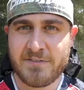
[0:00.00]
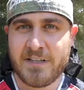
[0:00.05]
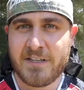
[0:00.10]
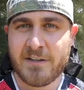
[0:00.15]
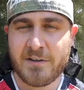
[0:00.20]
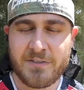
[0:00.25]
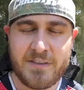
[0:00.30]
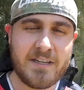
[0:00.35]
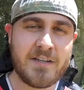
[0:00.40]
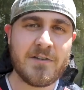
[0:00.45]
the
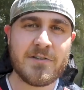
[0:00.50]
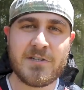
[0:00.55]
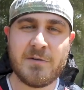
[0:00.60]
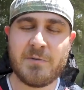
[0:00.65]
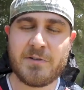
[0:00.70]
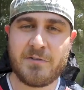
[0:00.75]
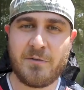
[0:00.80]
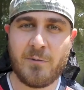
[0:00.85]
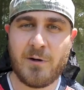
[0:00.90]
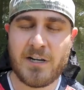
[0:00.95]
video. Thank you so
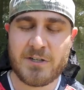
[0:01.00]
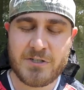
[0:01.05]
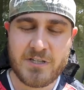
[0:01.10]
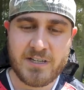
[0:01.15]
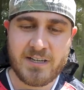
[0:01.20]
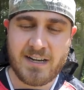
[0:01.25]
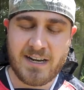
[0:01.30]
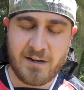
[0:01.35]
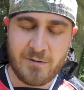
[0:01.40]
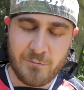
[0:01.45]
much for
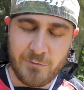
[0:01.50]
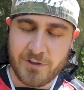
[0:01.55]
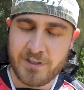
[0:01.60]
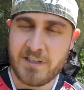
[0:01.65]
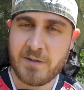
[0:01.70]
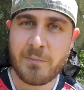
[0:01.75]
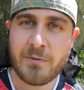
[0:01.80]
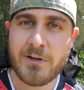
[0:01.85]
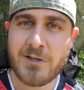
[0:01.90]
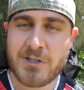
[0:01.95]
watching. I
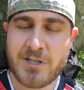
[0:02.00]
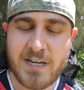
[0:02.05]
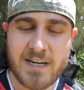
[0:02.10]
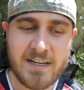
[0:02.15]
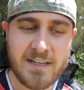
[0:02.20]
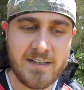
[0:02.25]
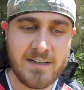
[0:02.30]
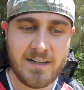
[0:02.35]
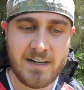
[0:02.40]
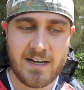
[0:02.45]
really
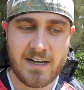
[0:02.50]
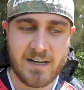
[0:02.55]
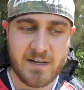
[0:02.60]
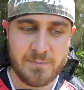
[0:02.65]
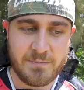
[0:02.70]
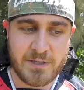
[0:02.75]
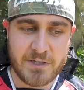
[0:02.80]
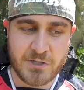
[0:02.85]
appreciate it.